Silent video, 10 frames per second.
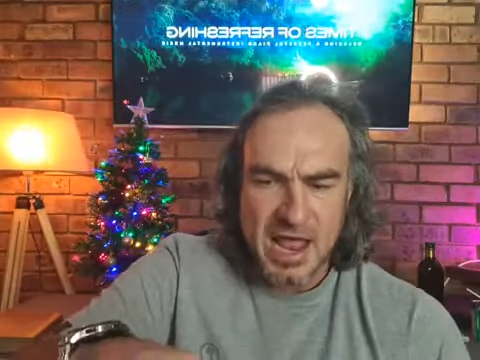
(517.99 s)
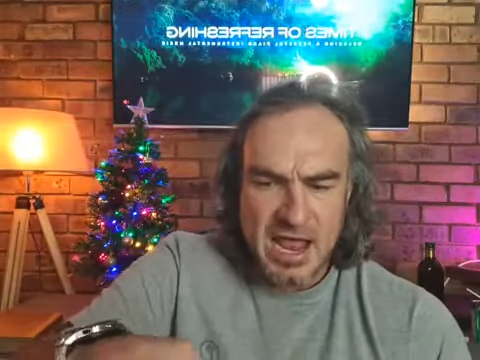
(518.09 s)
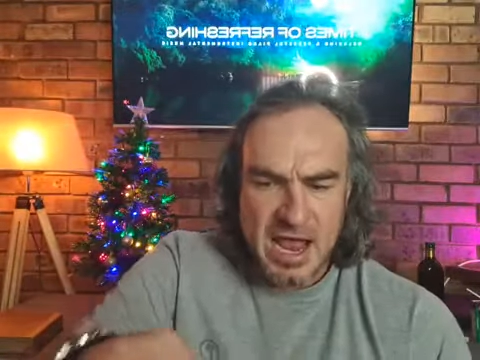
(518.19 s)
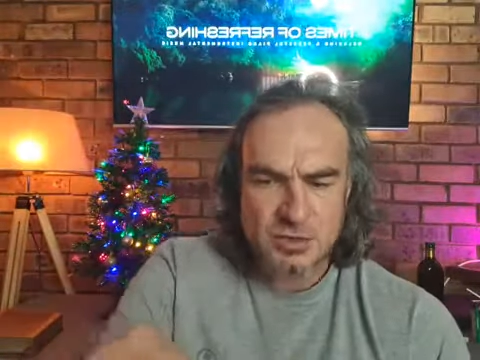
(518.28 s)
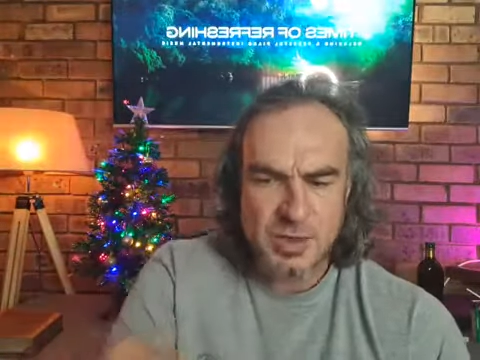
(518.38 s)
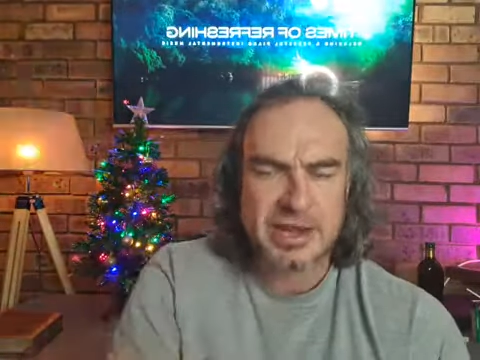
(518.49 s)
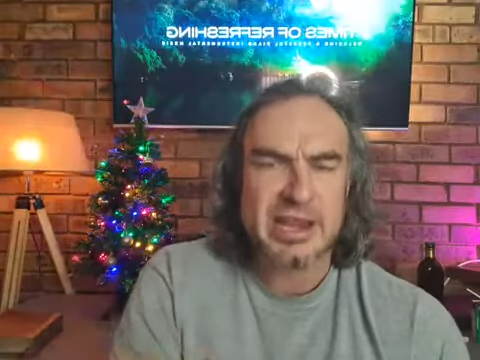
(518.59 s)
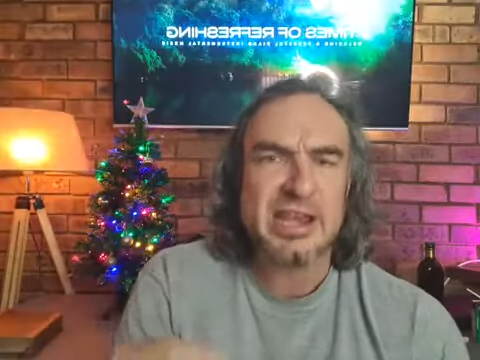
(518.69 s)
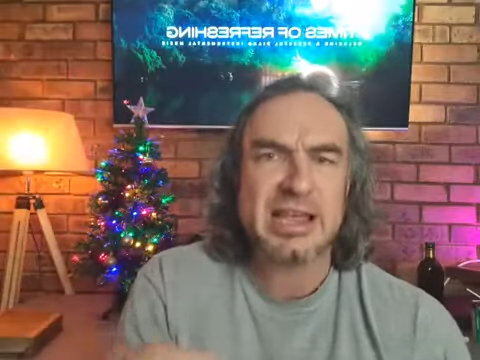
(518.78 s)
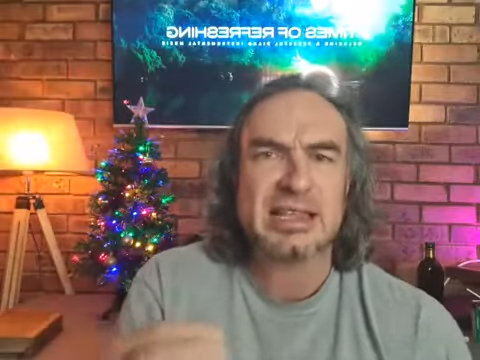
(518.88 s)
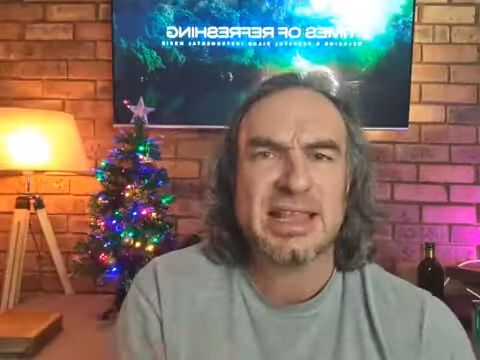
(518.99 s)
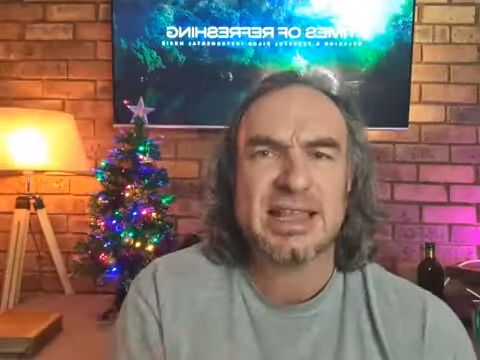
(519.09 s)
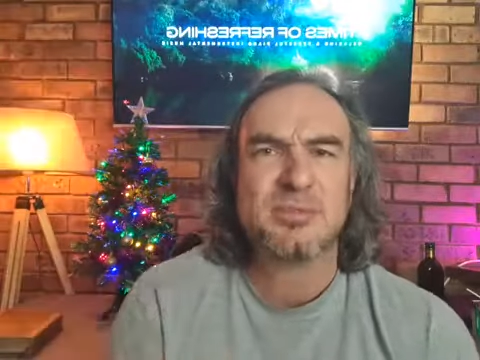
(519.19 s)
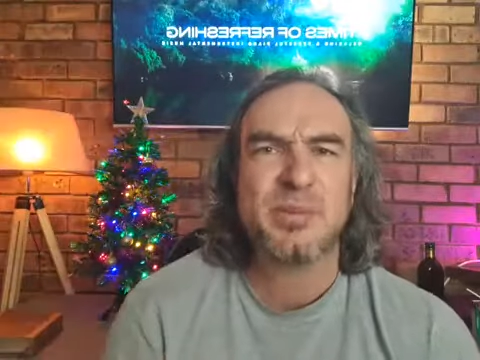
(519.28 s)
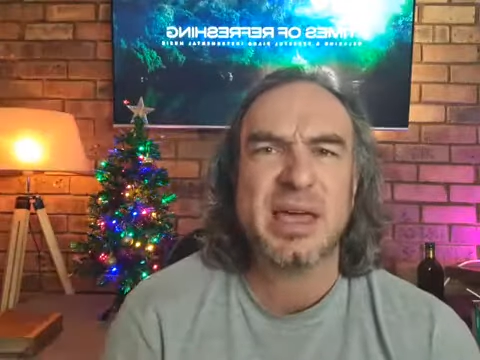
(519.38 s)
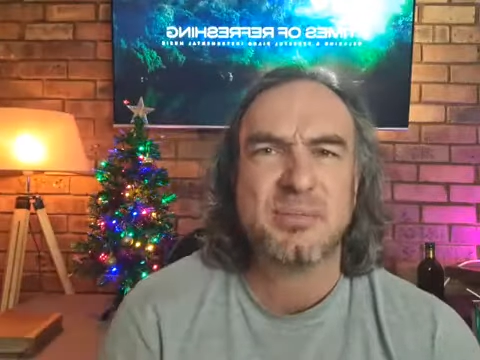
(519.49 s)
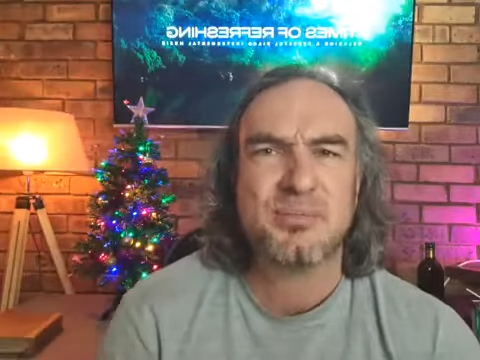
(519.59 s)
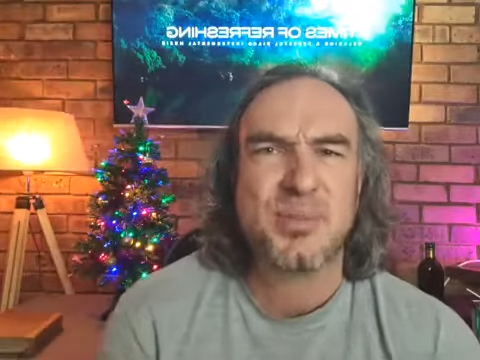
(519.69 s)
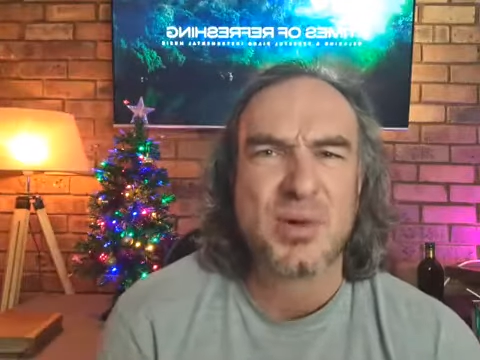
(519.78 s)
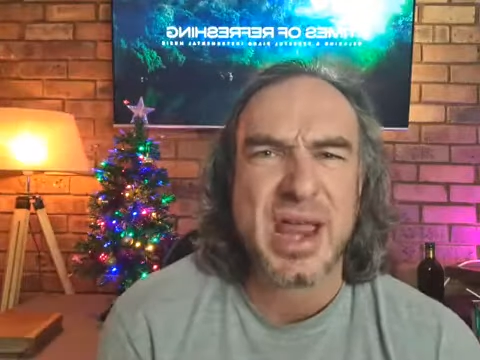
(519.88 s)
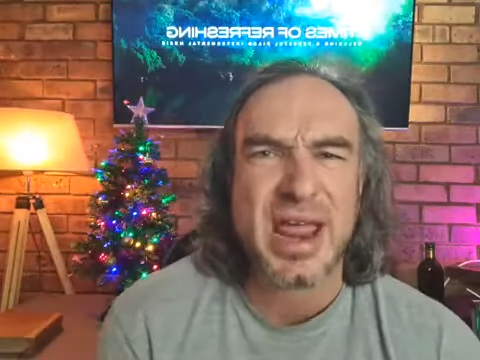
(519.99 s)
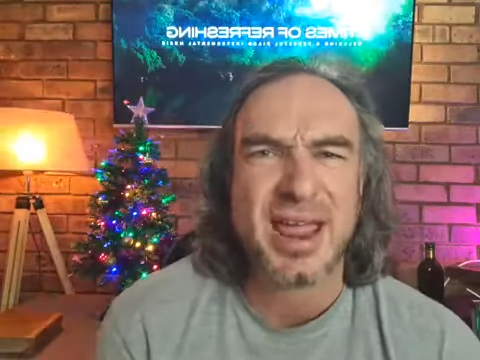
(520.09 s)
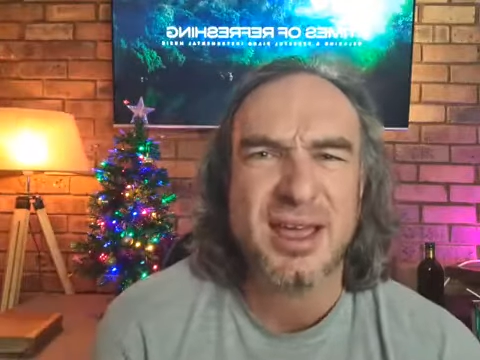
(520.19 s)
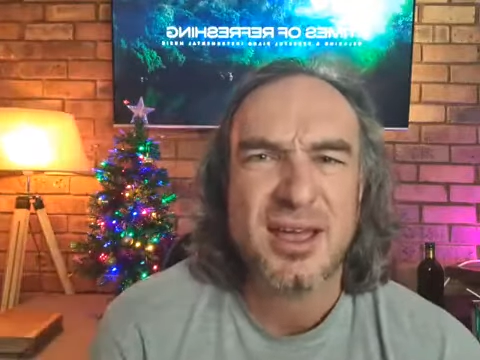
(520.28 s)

as we're reading it, let it be a prayer